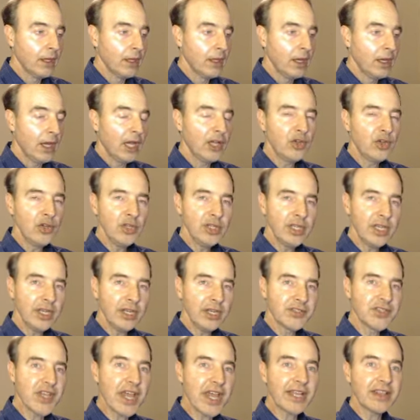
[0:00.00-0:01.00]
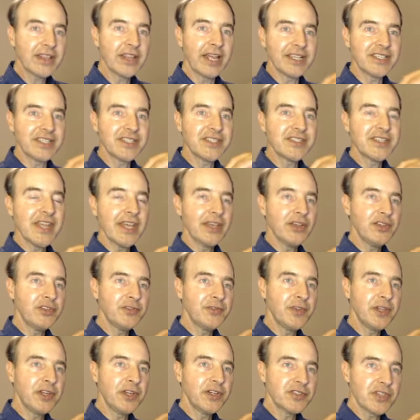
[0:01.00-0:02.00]
I couldn't get exact like sales
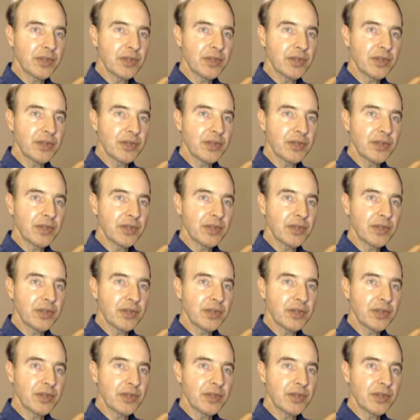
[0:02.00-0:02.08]
figures.